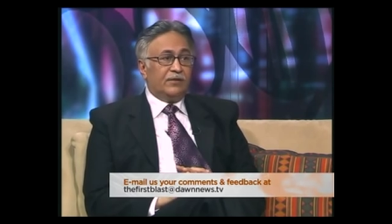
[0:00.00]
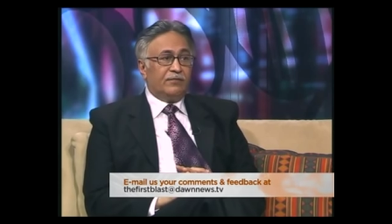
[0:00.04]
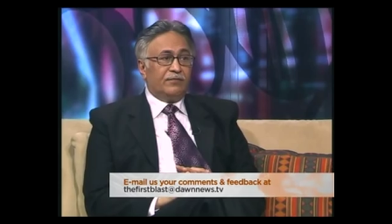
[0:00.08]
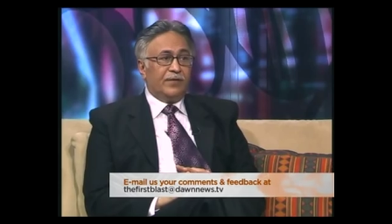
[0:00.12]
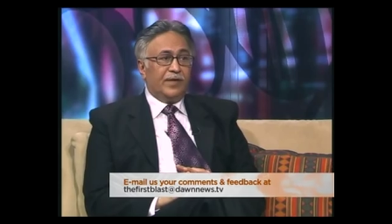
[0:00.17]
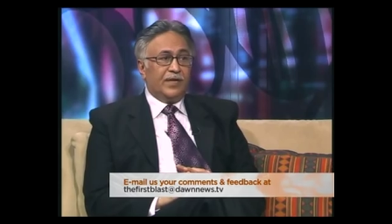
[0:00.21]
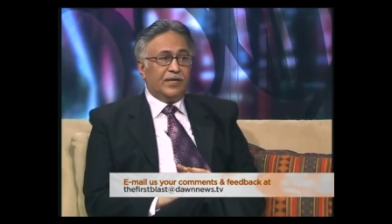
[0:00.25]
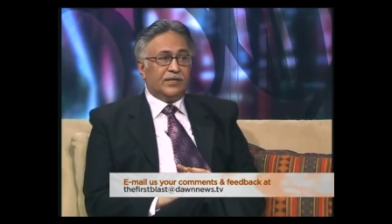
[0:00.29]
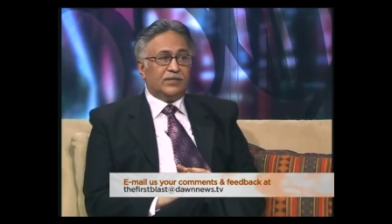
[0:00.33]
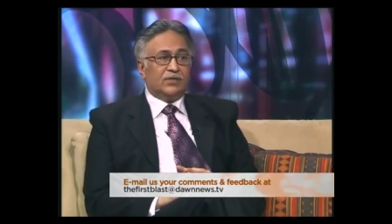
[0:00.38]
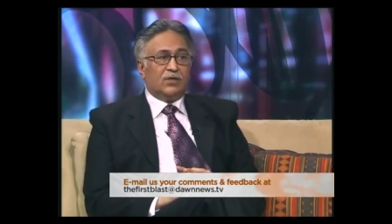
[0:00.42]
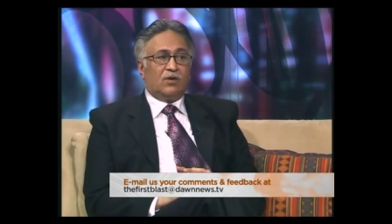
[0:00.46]

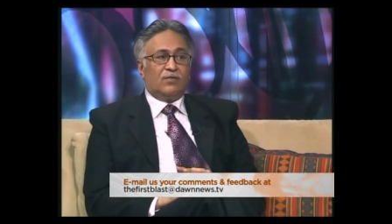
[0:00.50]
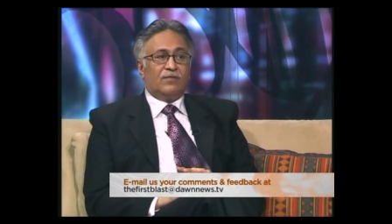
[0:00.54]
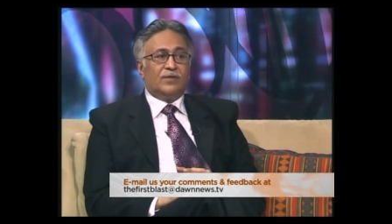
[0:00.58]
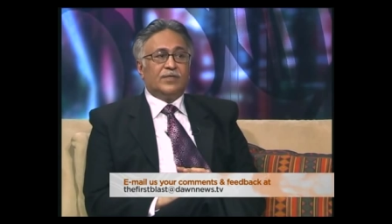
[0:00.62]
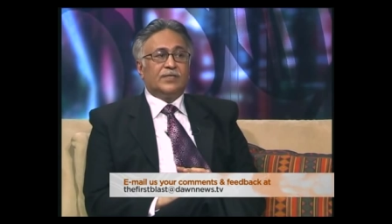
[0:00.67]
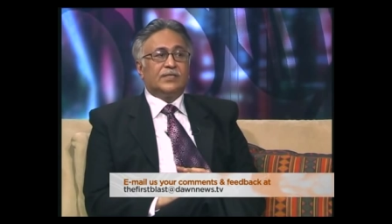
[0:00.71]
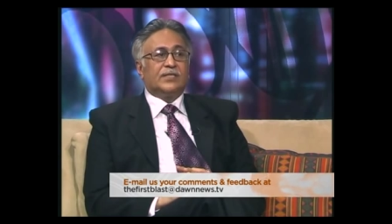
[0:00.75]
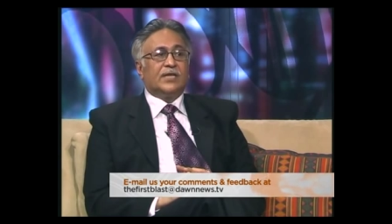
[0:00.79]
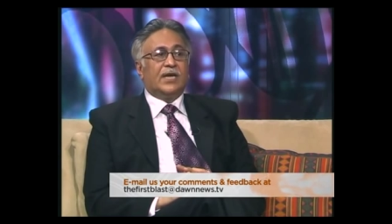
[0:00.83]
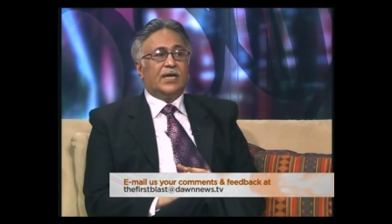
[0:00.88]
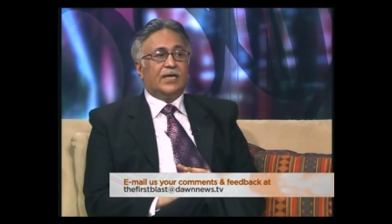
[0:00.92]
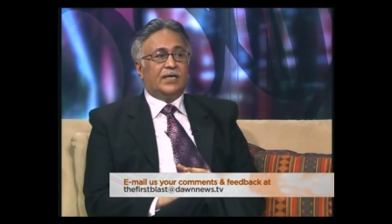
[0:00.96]
phase of a
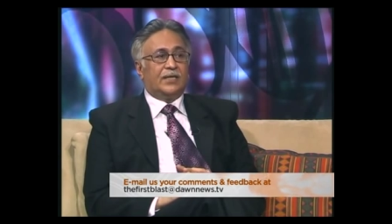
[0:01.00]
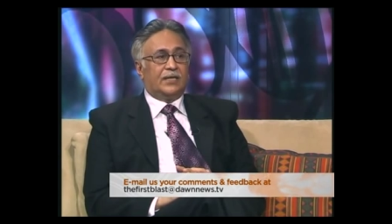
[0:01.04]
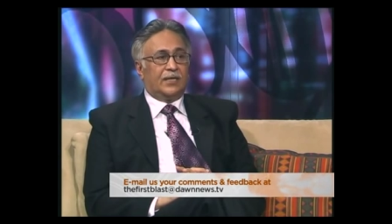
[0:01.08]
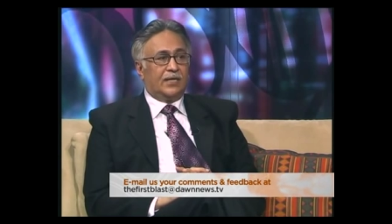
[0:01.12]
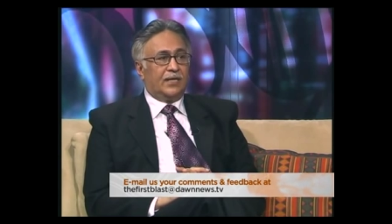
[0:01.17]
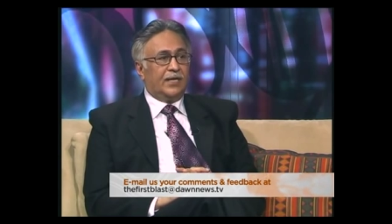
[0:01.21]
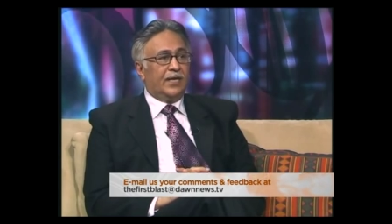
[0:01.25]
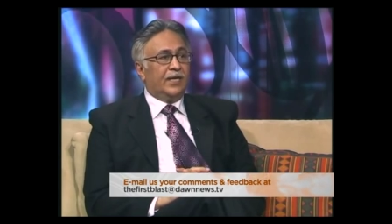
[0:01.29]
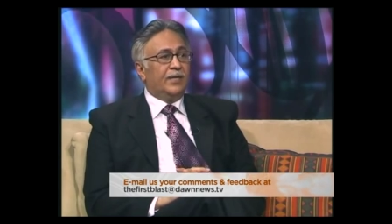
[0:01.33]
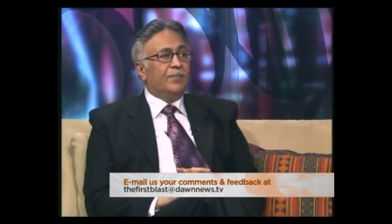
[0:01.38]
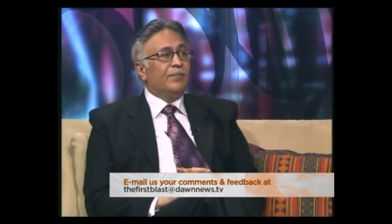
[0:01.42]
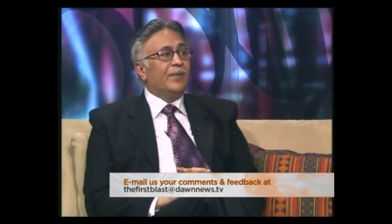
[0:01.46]
cycle
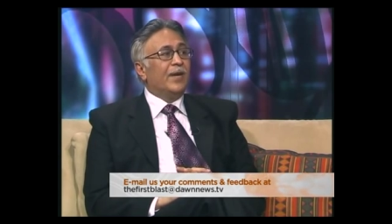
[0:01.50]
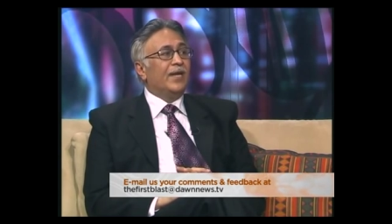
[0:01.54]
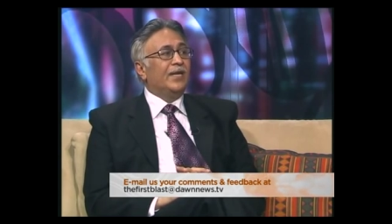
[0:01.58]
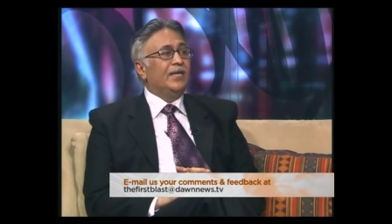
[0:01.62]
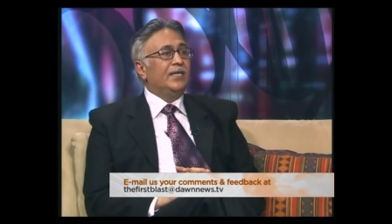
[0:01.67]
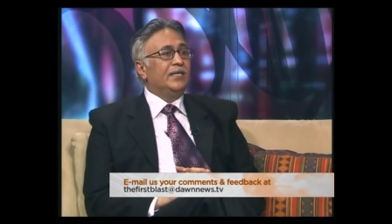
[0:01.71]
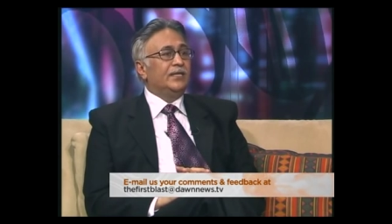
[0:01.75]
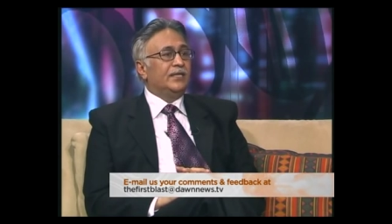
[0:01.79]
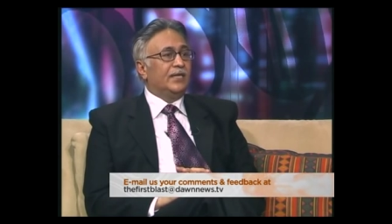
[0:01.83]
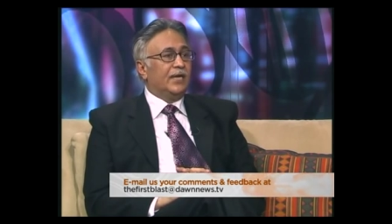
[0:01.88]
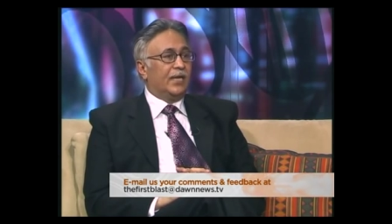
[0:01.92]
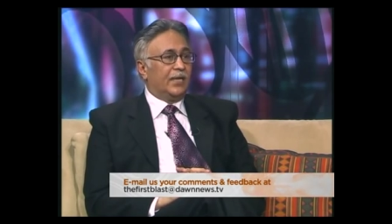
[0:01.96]
in
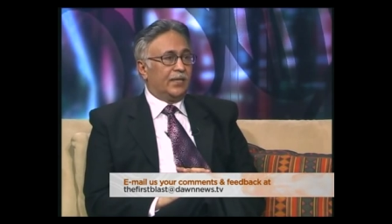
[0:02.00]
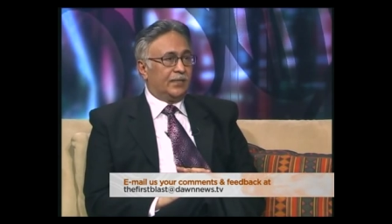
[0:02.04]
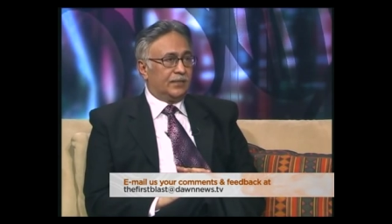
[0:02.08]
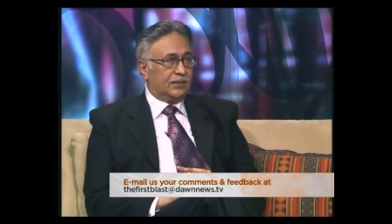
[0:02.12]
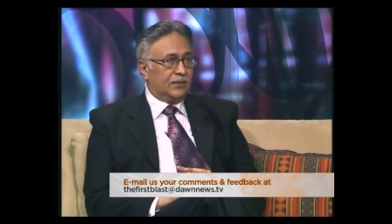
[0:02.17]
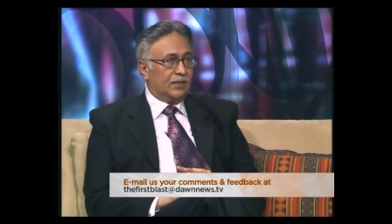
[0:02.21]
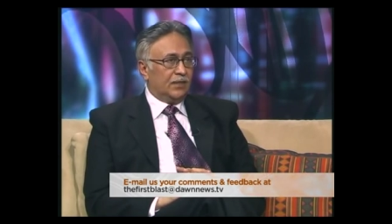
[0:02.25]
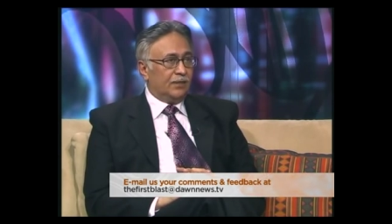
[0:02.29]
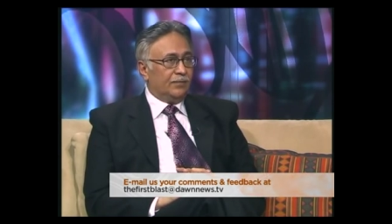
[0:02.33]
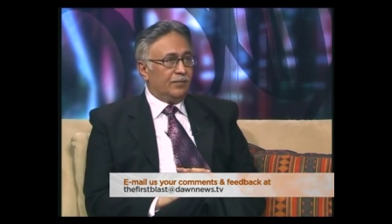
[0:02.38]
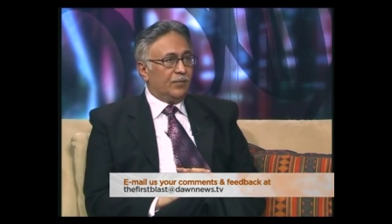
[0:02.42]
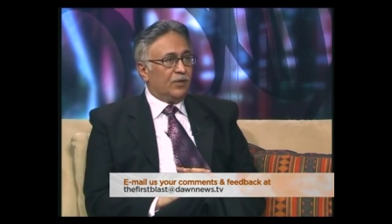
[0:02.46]
many things,